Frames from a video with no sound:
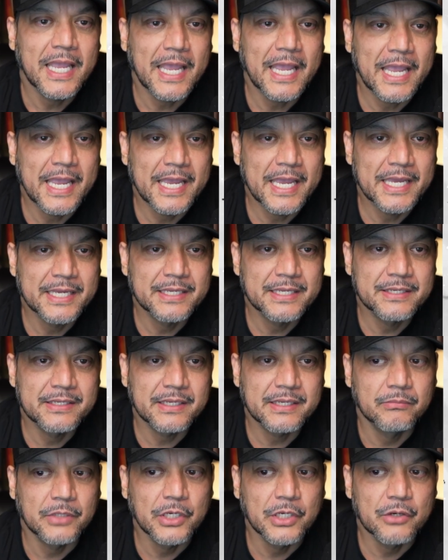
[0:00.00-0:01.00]
And,
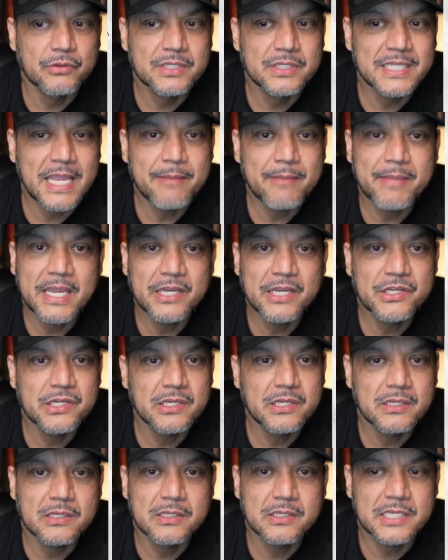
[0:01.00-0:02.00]
same
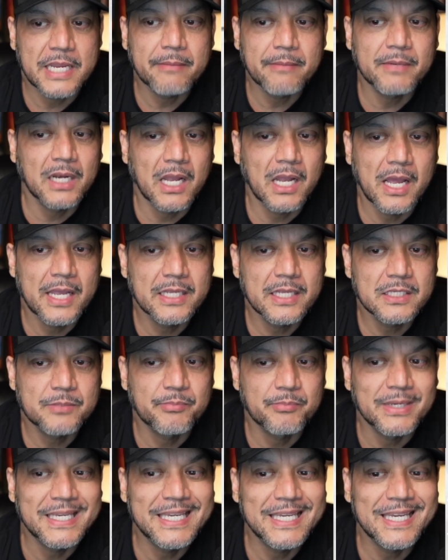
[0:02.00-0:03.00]
agent, same clients,
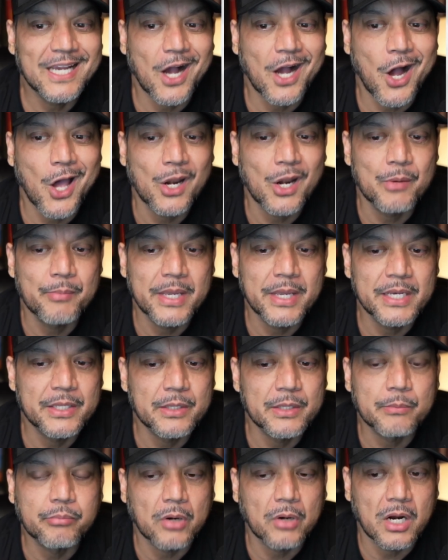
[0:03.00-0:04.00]
but he automated
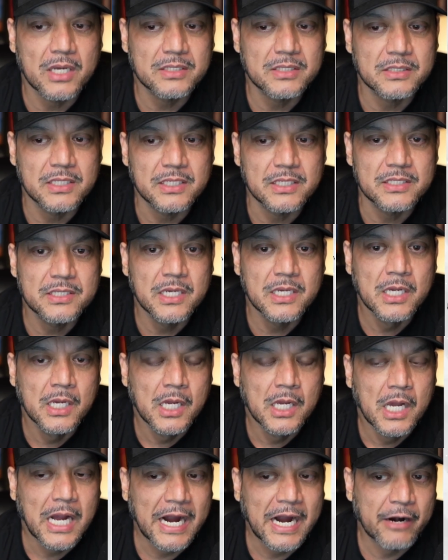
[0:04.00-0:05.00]
the process.
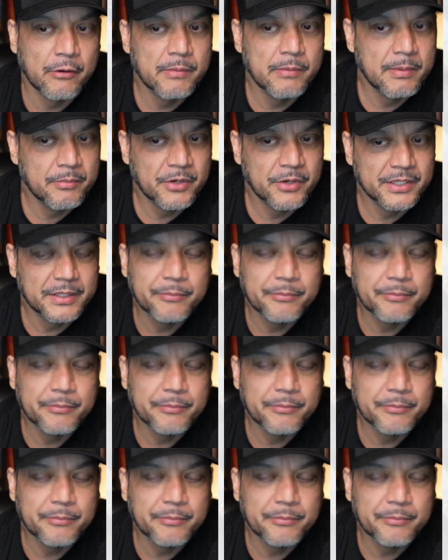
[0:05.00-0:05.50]
I remember at the